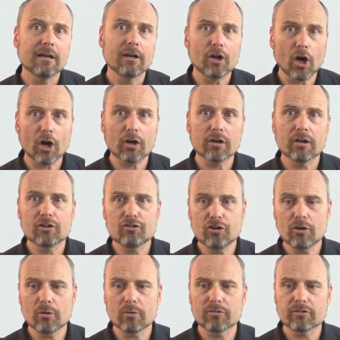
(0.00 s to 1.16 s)

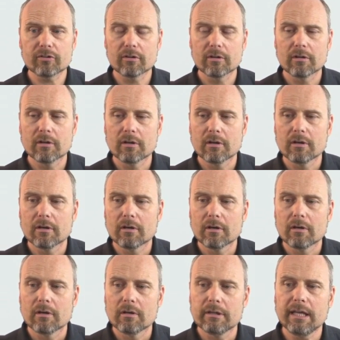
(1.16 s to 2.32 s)
non-Jews.
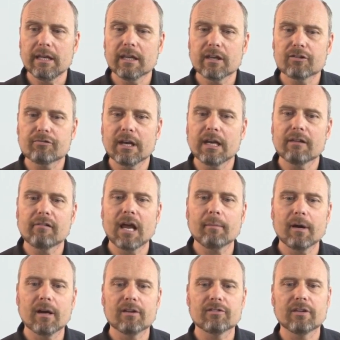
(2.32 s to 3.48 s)
Leading Israeli
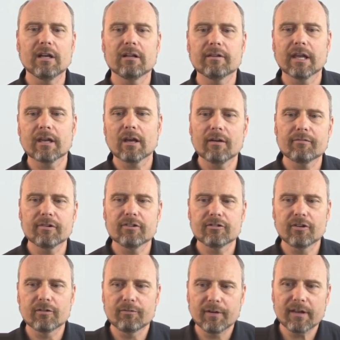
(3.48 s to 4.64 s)
rabbis held a conference
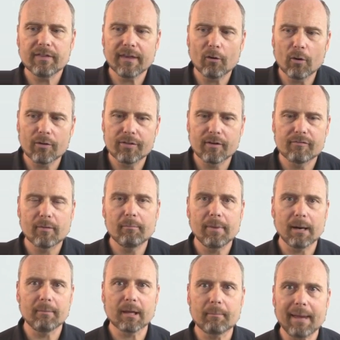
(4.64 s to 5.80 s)
to defend the author from
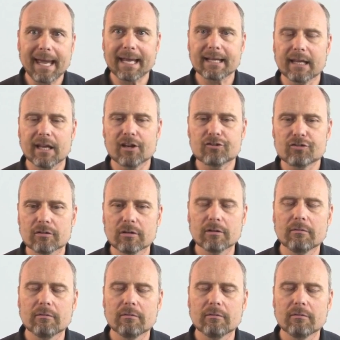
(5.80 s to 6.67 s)
public backlash.